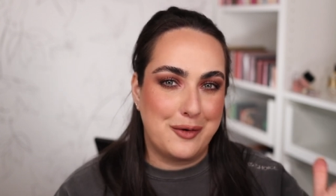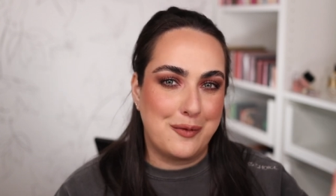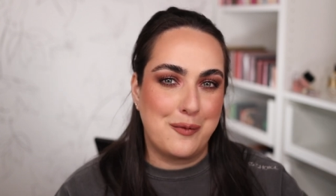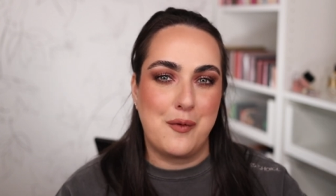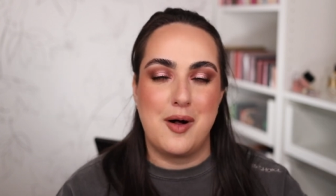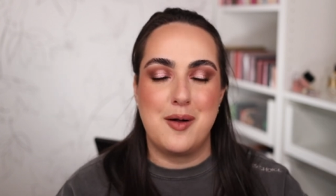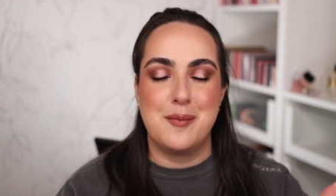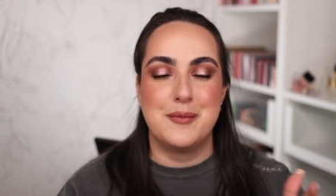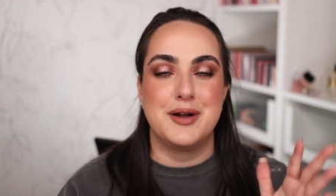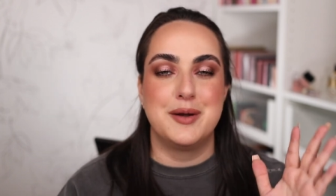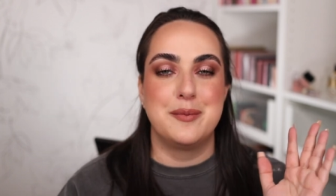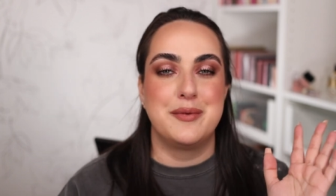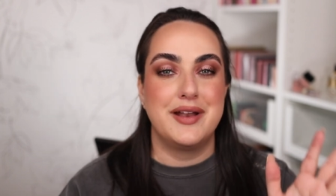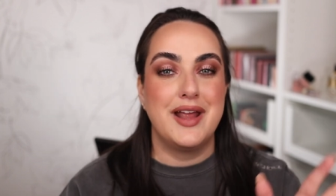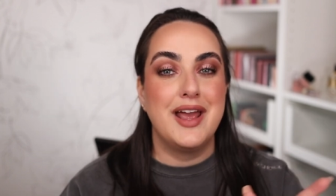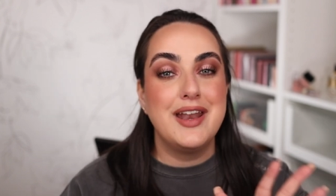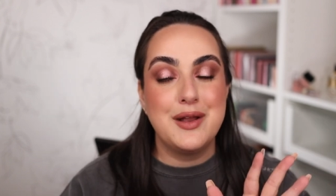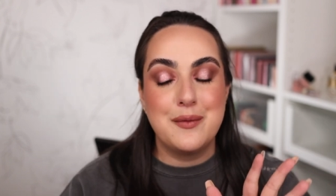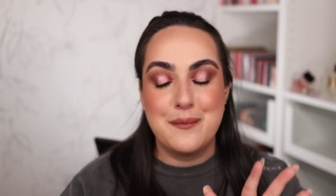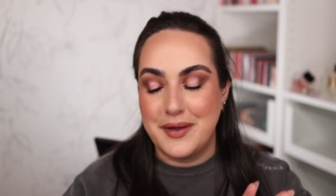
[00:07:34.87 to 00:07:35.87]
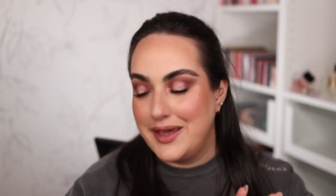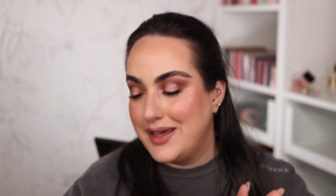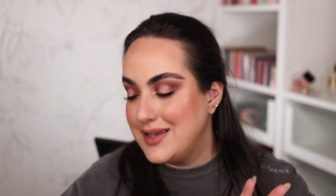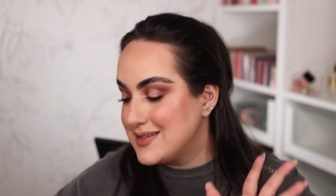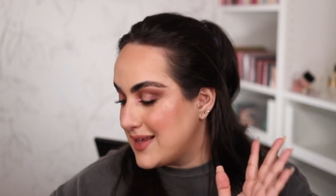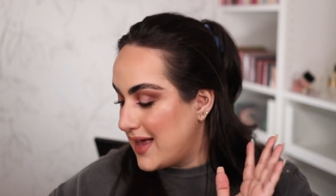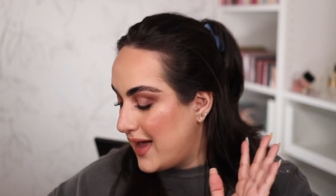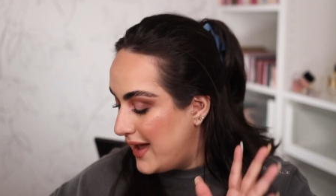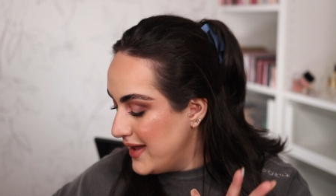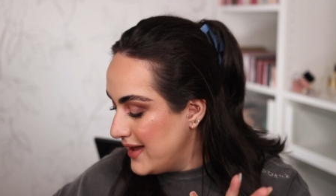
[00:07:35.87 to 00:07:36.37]
at Walmart but
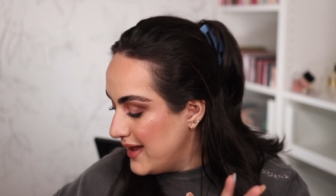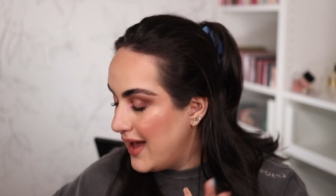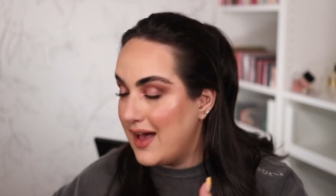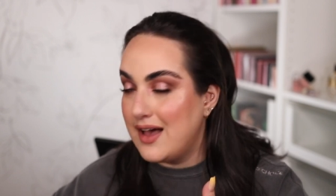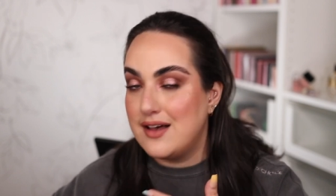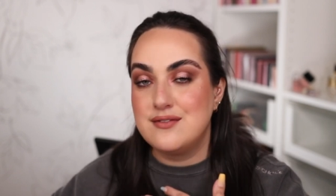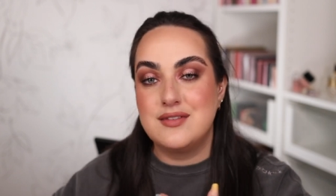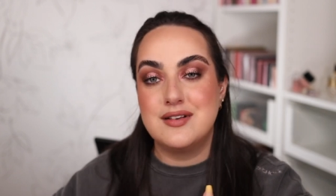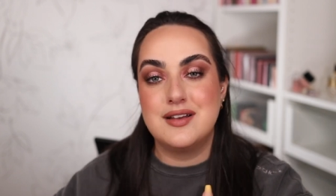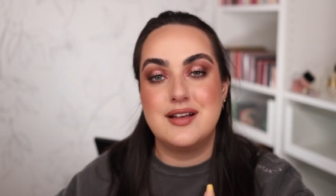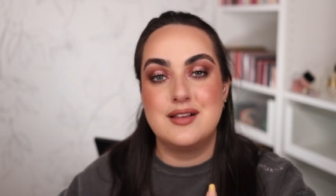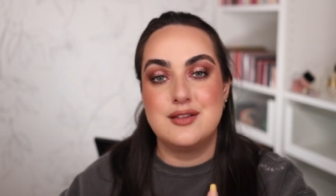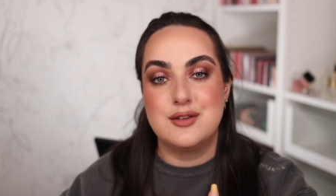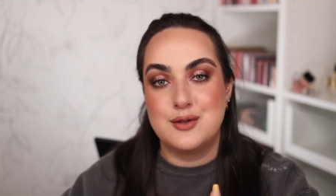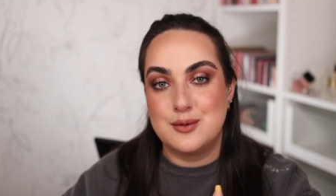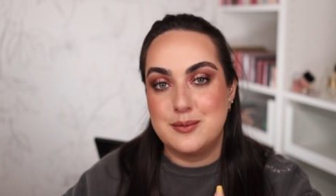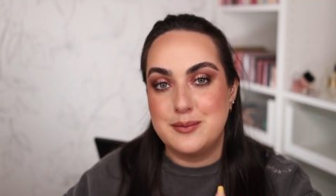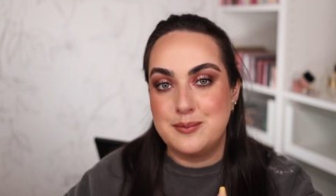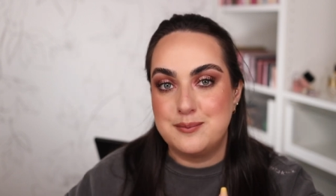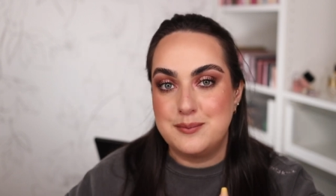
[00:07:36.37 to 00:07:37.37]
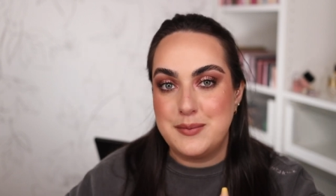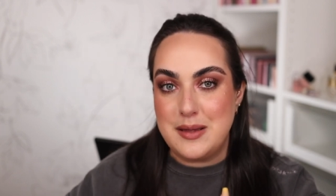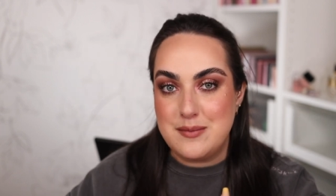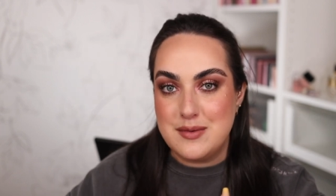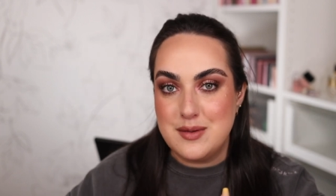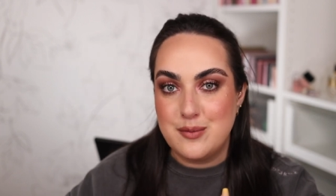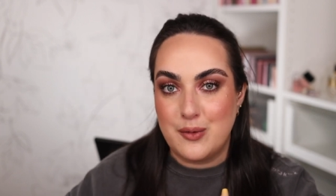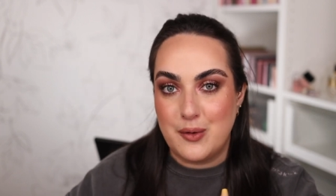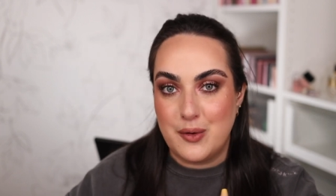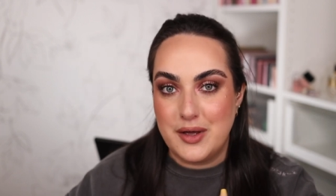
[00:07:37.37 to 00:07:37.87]
anyways I have a little
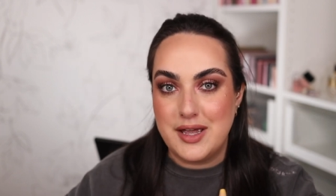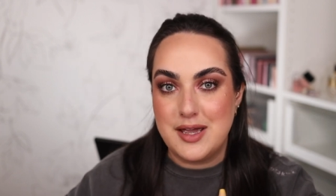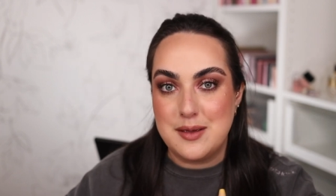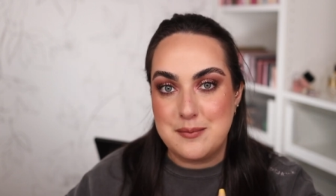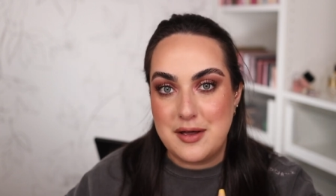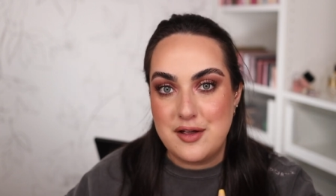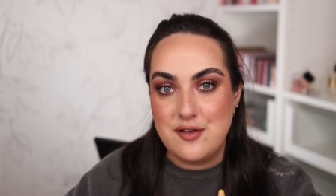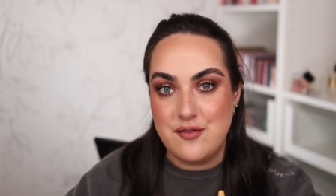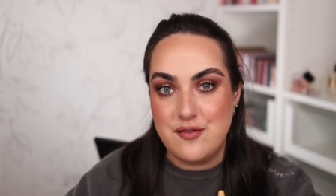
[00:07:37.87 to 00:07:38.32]
baby boy in my